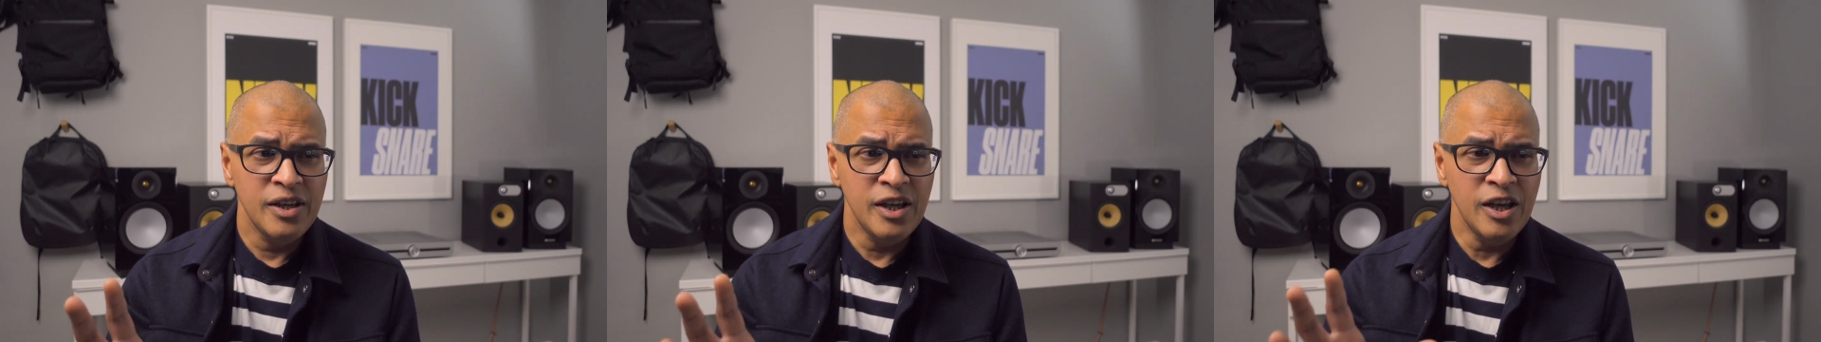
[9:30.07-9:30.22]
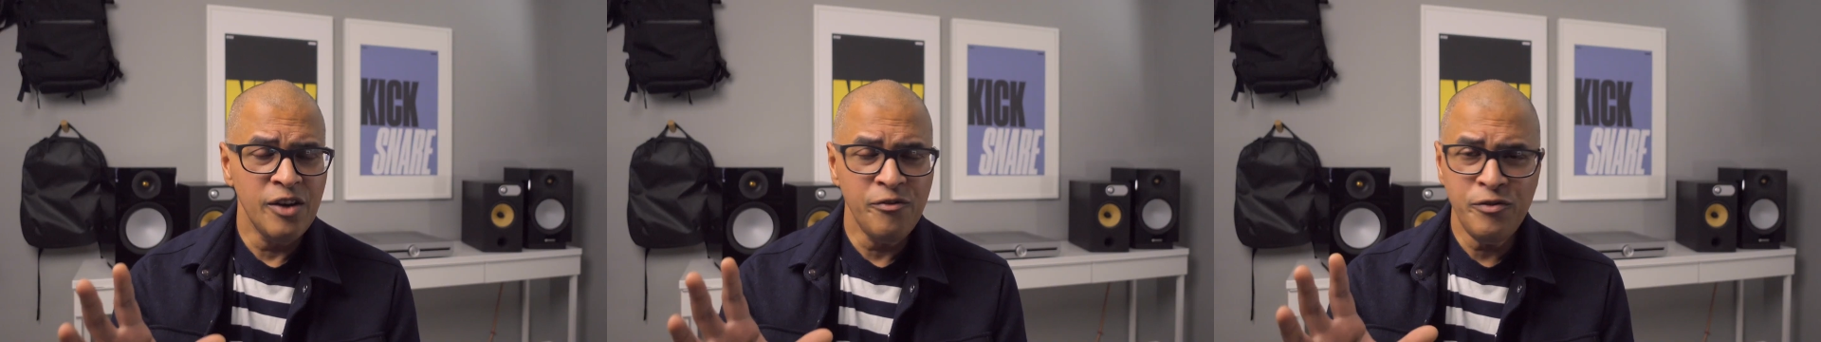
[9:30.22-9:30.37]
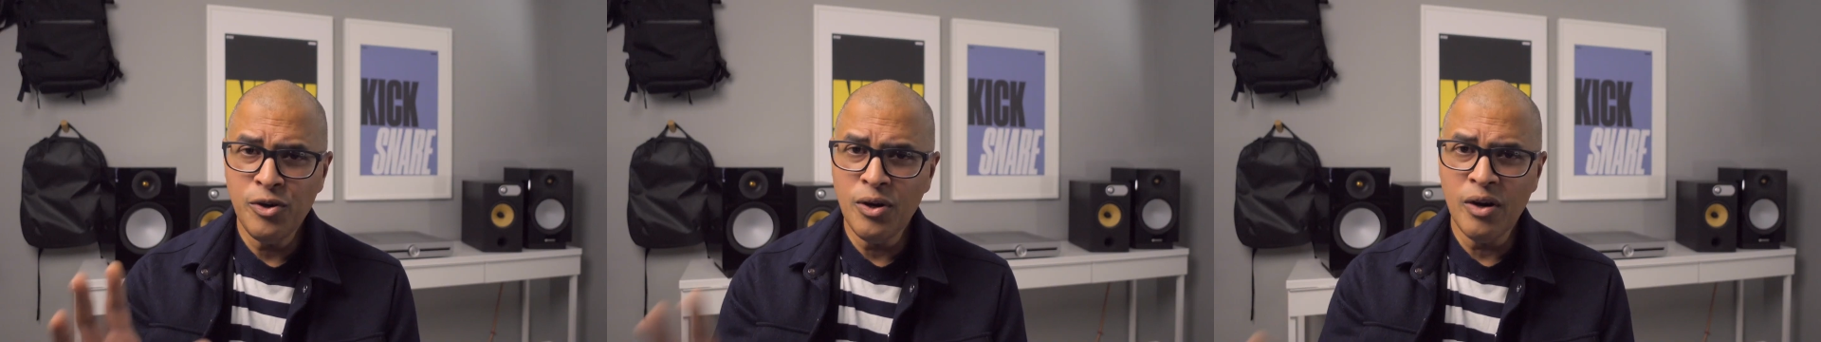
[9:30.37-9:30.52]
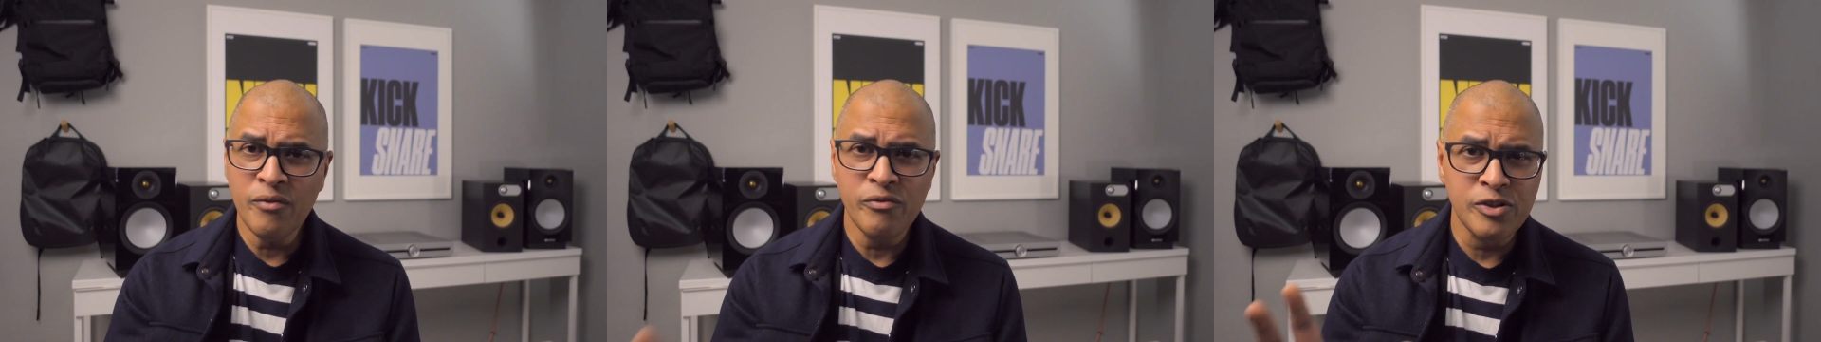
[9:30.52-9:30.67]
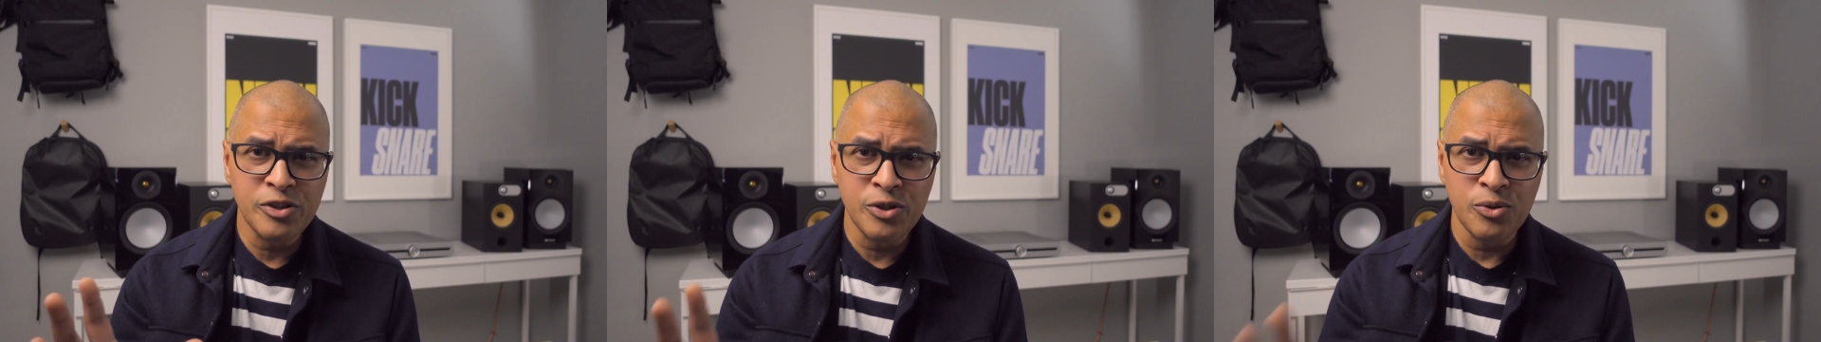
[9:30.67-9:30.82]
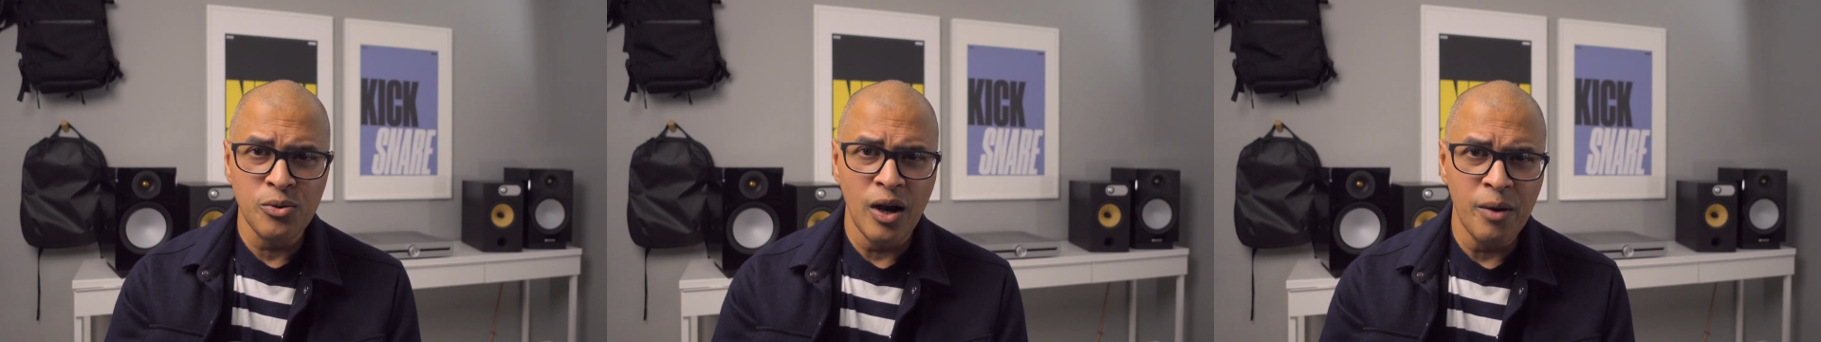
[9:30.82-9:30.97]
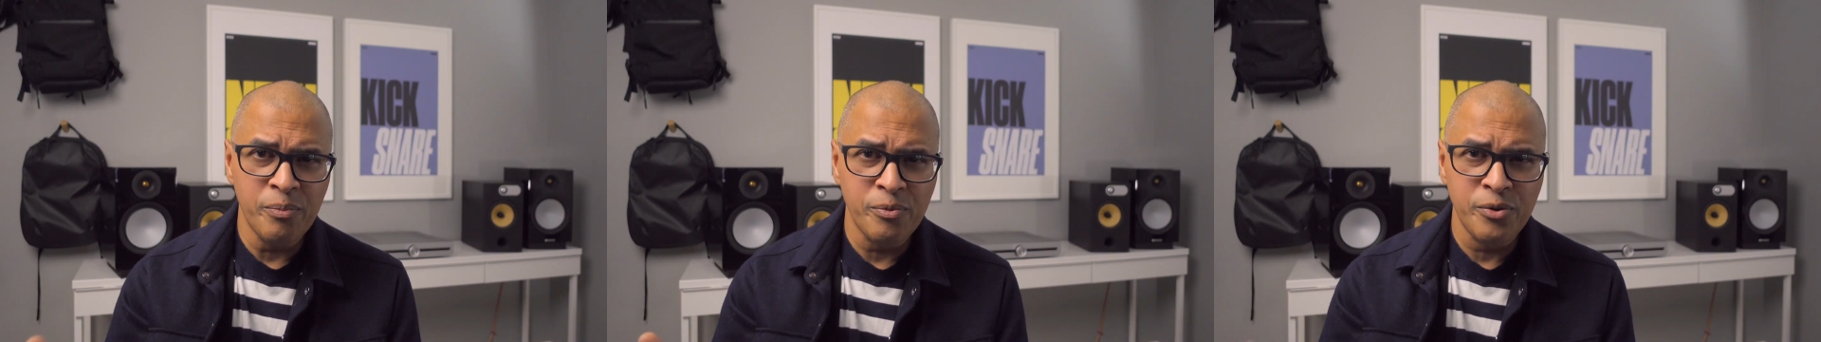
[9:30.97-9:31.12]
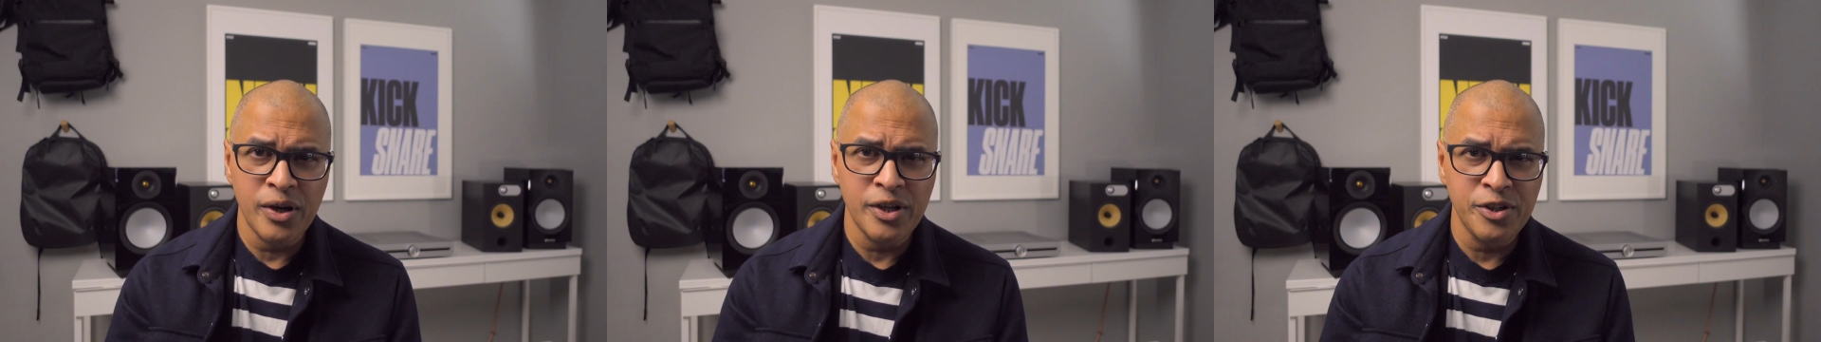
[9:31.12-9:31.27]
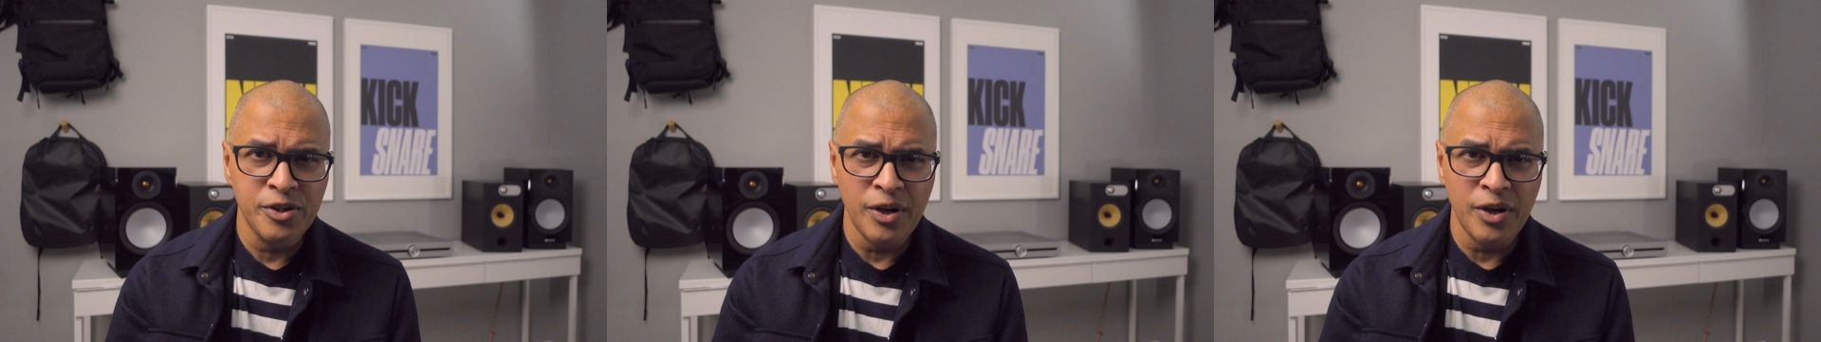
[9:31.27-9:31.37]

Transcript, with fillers: if you ever do upgrade